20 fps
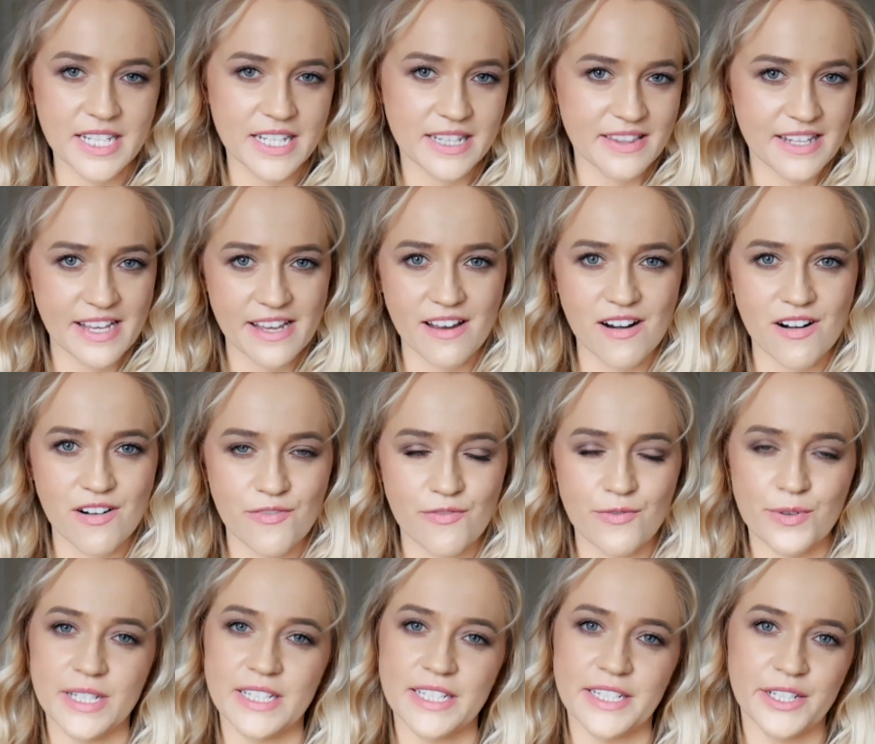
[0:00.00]
They are
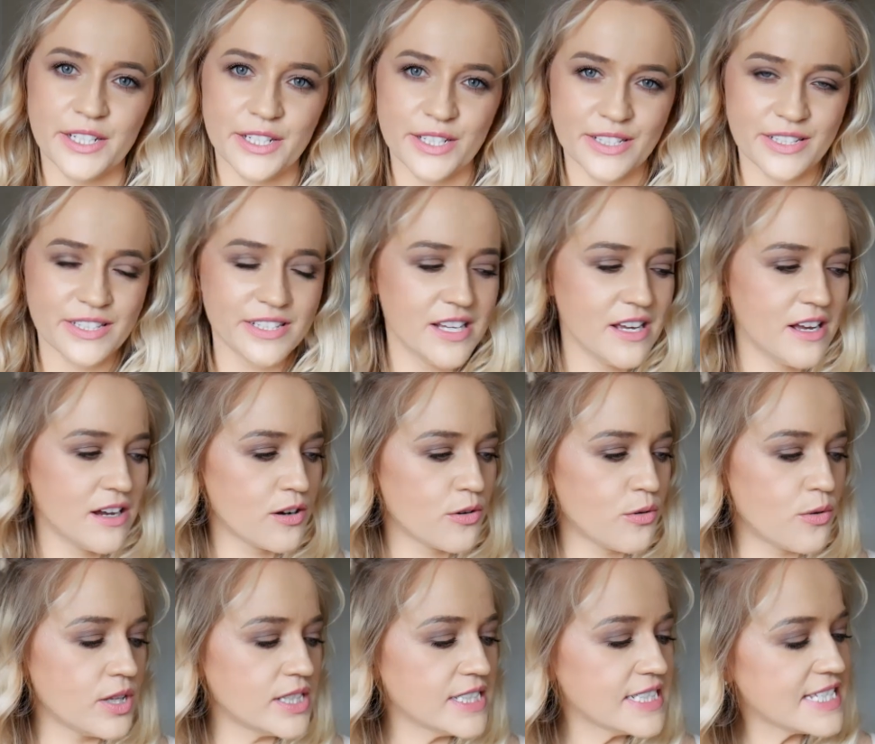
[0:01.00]
really good
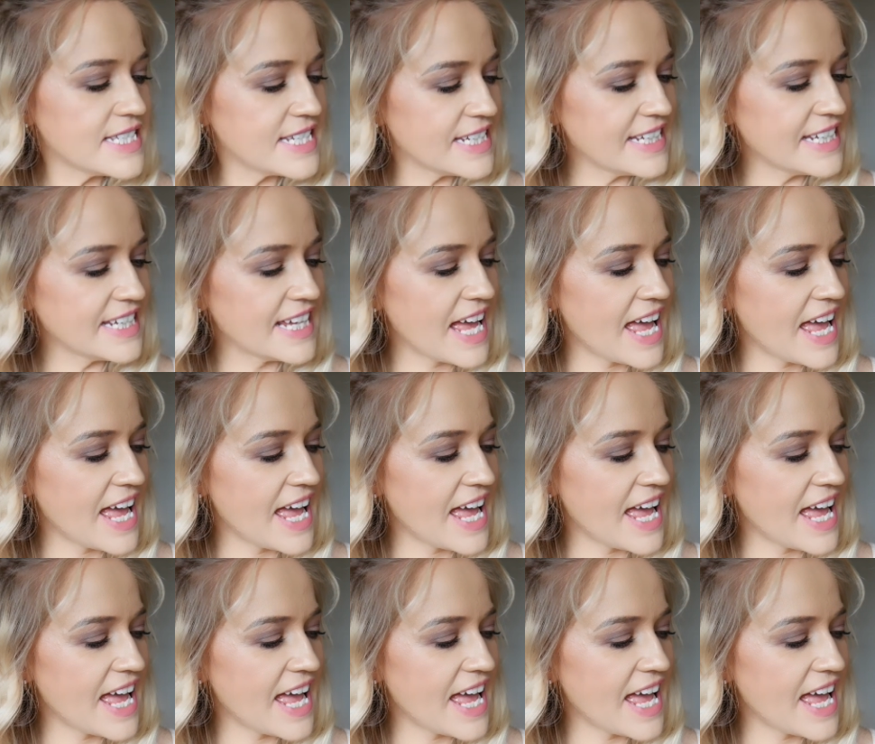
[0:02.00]
quality,